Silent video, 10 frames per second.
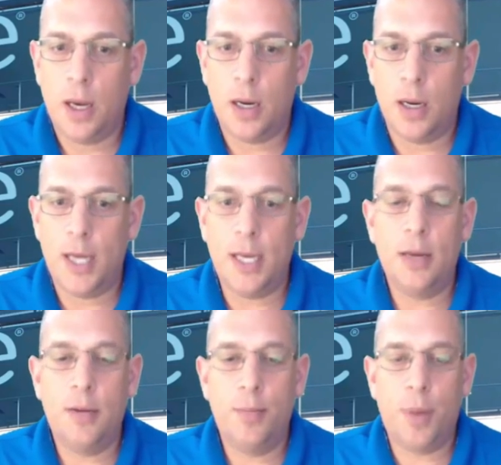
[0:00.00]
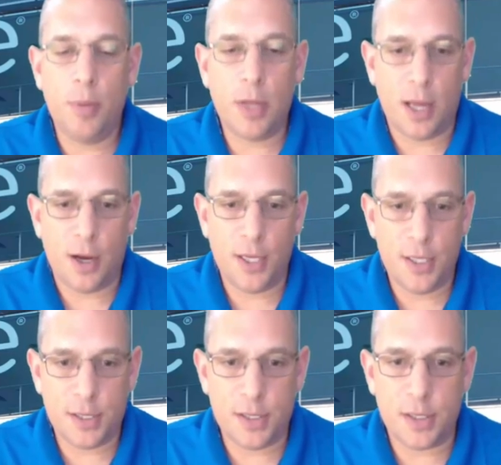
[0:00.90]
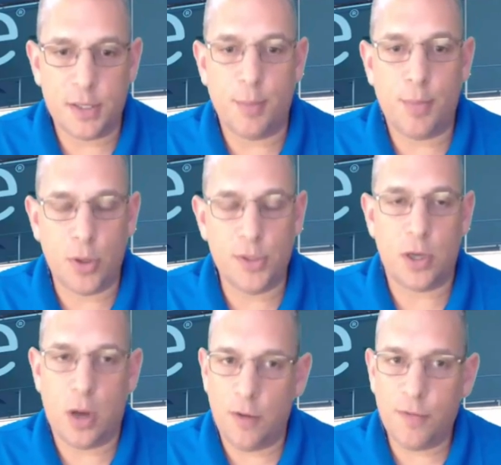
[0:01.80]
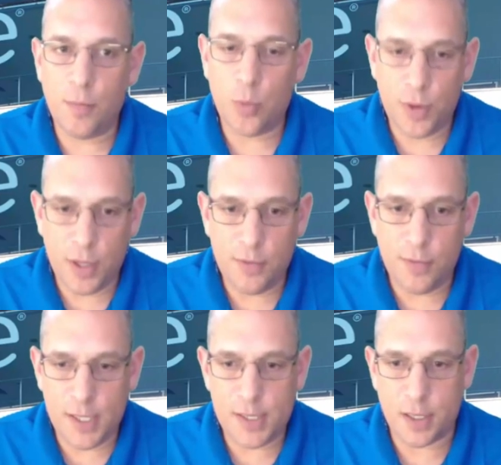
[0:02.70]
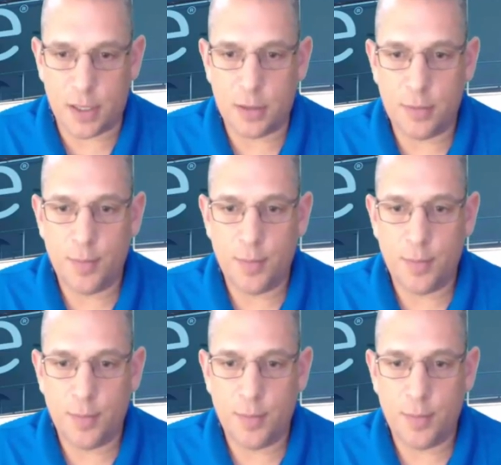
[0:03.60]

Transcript: uh, any public cloud instances. It pulls it all from within vCenter.